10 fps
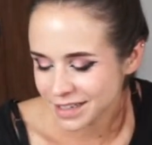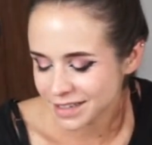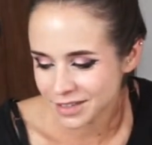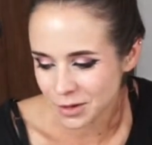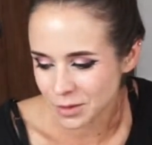
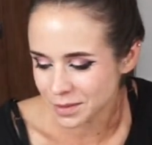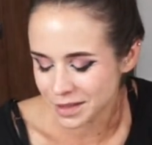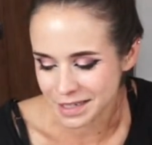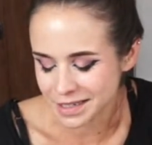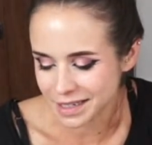little
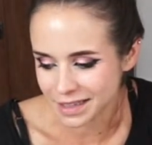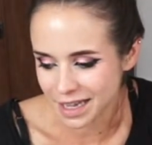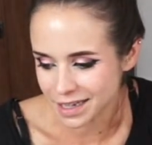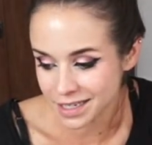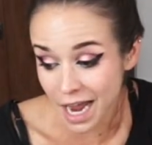things like
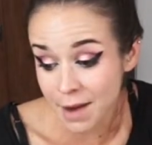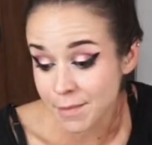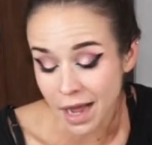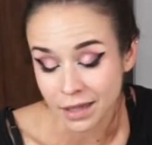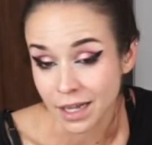that because I am
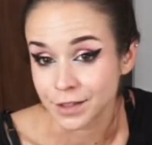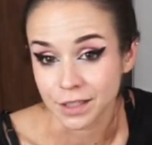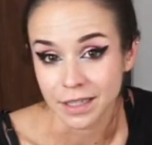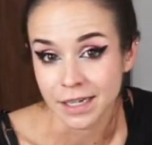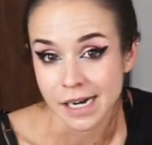not
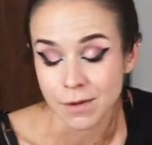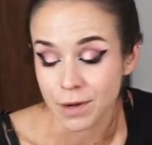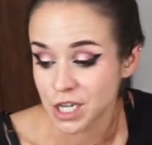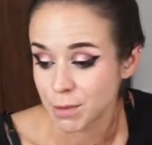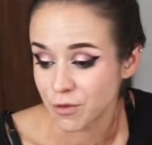clever in any way,
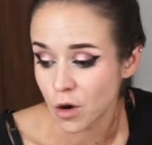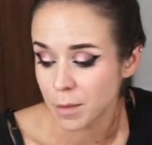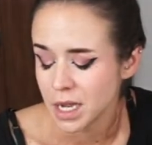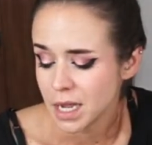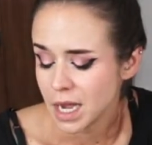shape, or
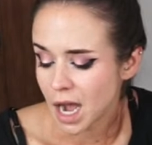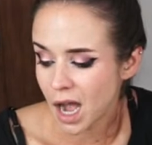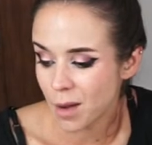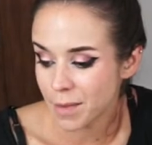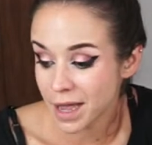form,
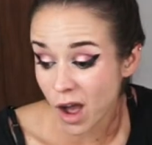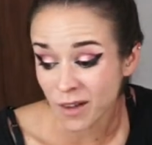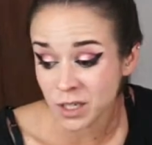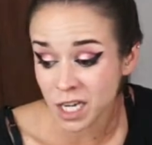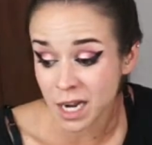and
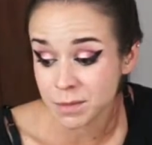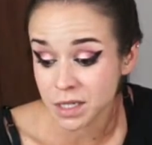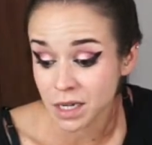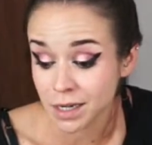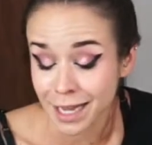
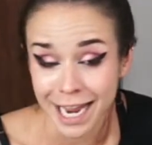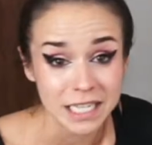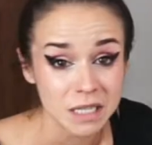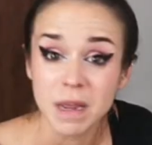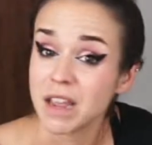oftentimes can't
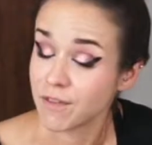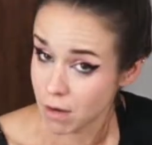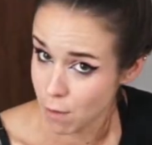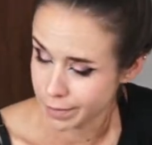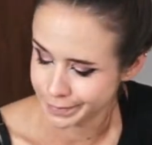speak very
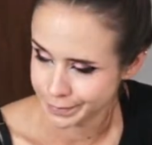well.